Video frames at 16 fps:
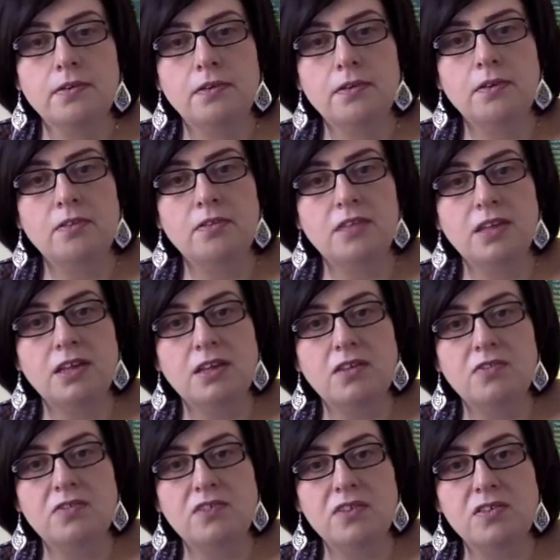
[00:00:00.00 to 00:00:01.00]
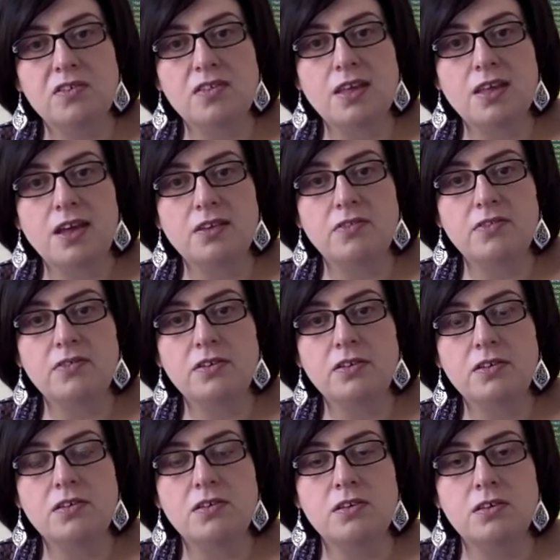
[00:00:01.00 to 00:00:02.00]
You think you feel safe.
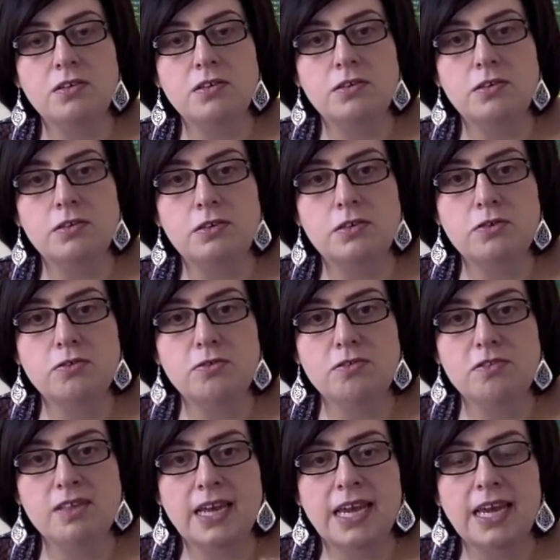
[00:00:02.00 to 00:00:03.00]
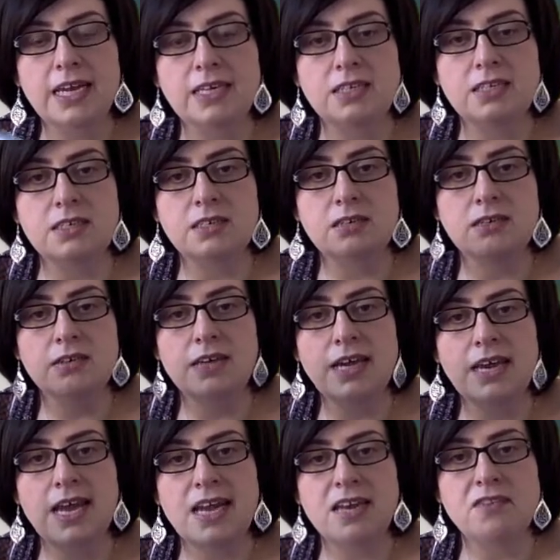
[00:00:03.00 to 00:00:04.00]
You're too scared to
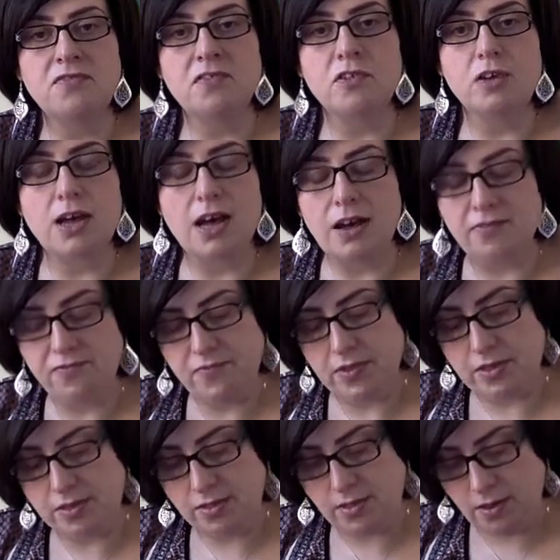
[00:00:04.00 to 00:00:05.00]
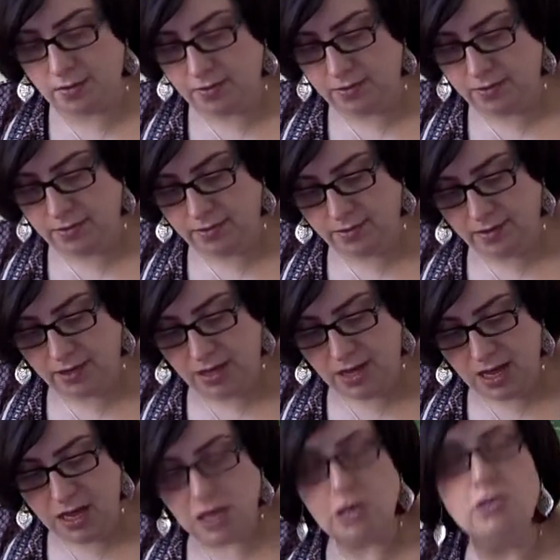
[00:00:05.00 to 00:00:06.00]
get out of your comfort zone
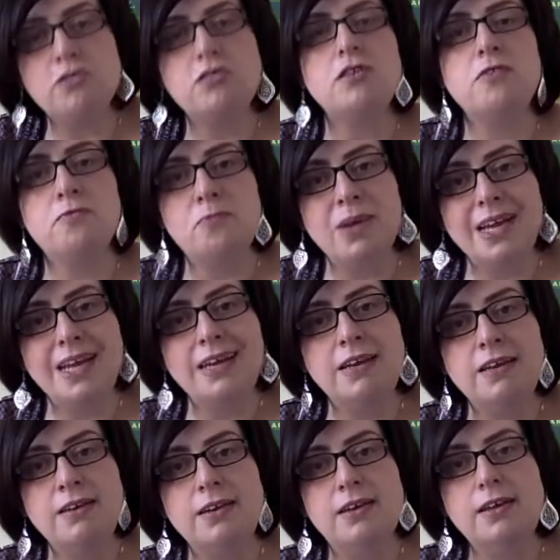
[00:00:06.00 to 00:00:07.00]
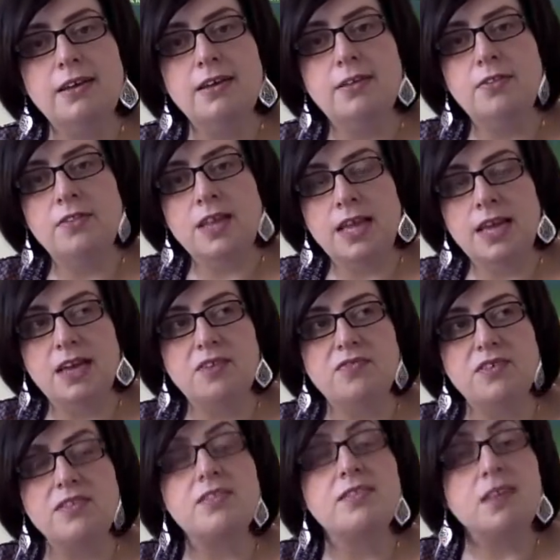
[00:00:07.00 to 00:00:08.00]
because you've been there.
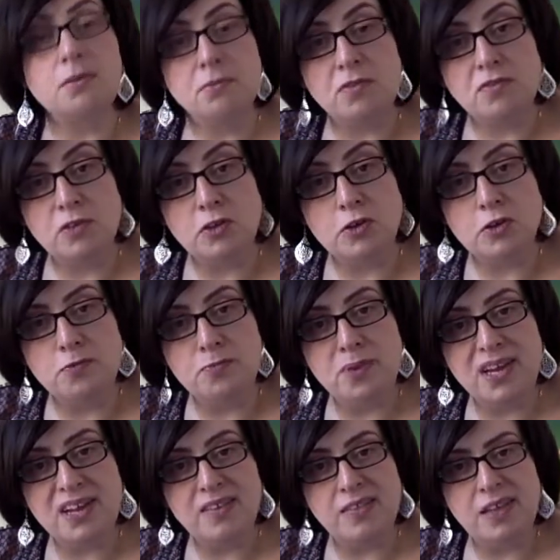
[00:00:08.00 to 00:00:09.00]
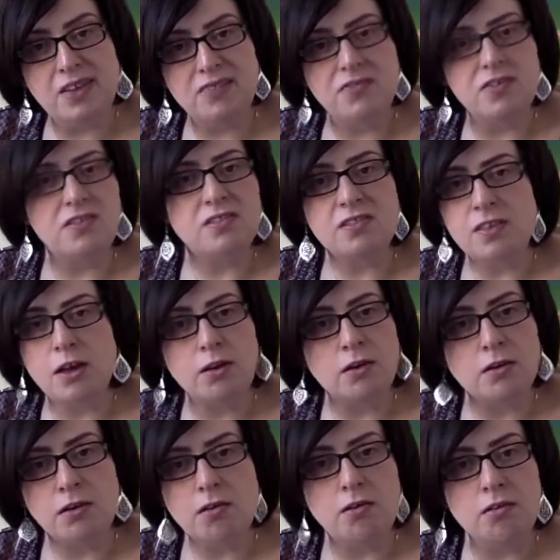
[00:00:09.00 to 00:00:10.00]
For some of you, you've been there for so
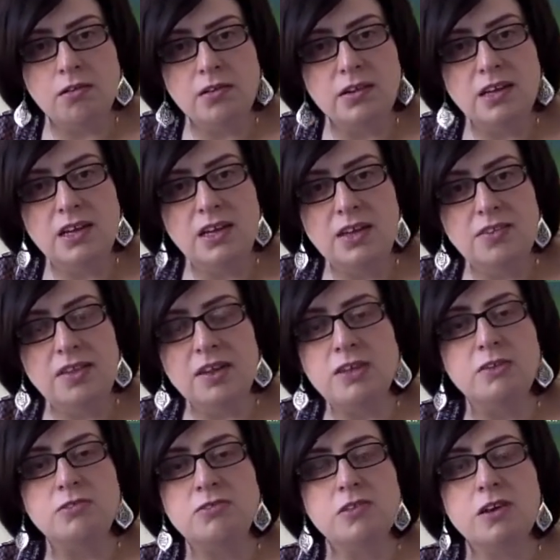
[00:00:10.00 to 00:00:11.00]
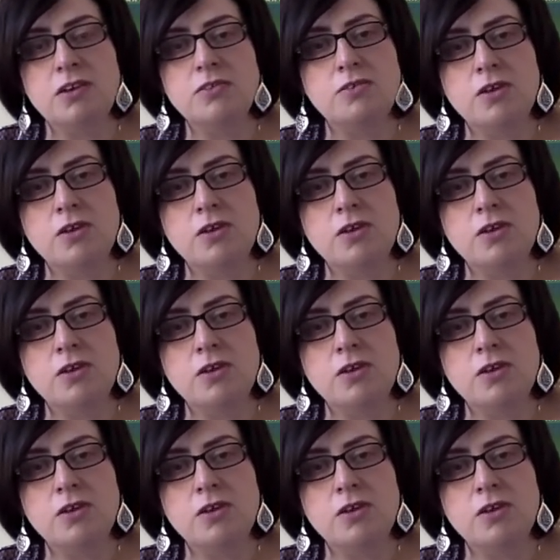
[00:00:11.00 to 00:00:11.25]
long that you don't